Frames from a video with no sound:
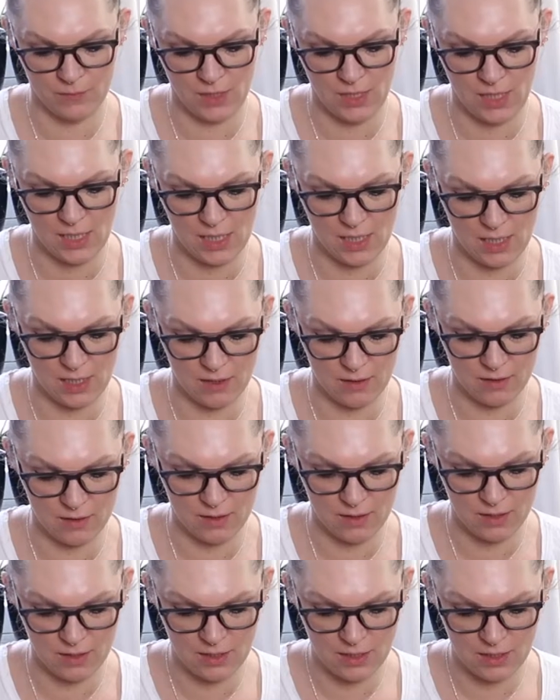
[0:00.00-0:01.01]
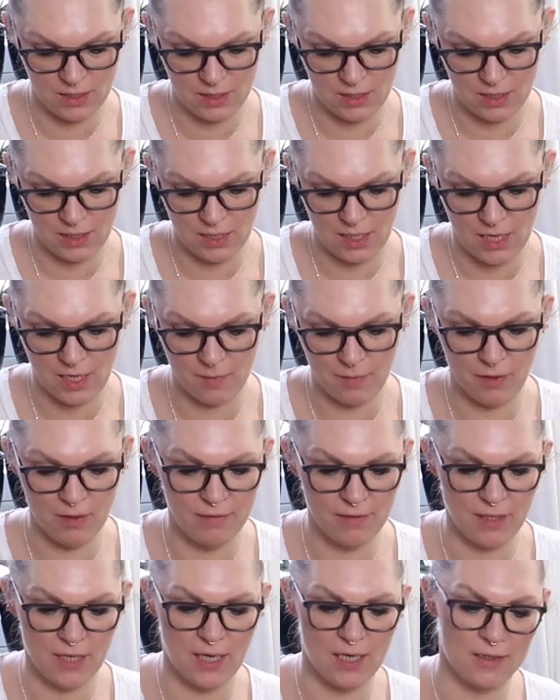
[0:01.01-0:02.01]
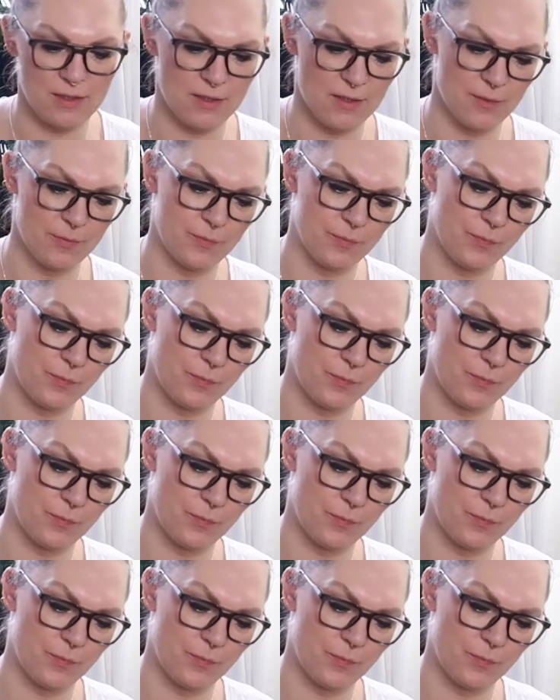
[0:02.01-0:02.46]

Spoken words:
Yeah, I'm loving it,